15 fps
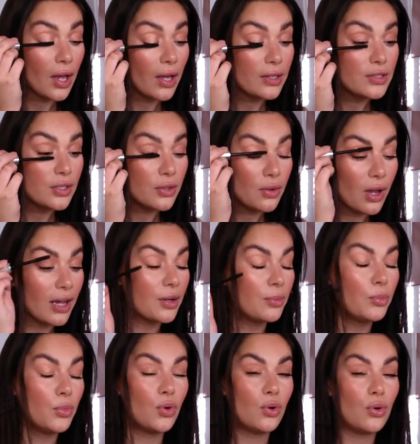I do like a
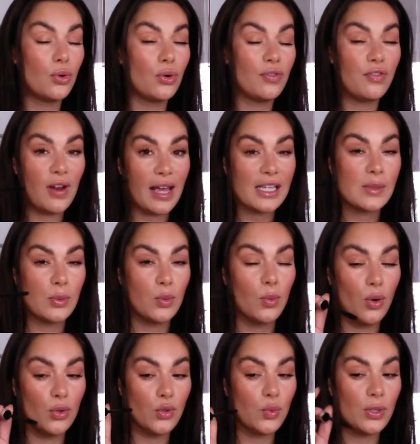more flexible
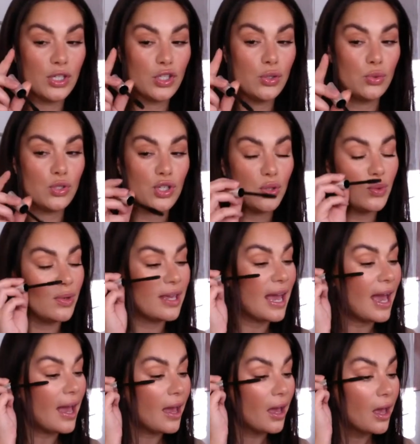wand, which you do
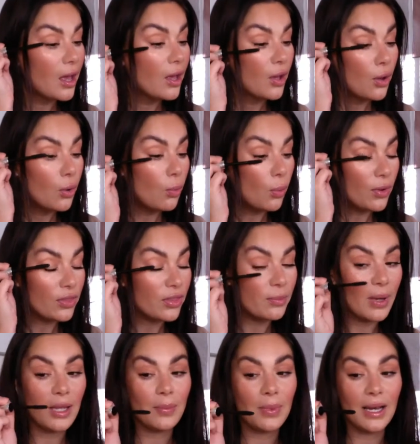get with the
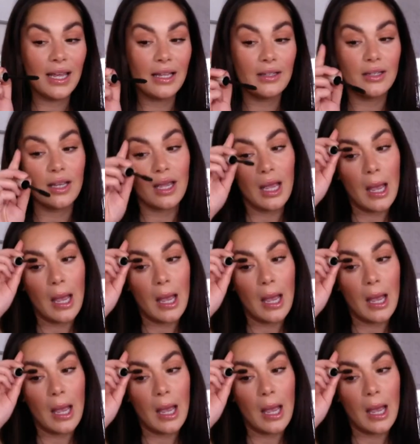Maybelline.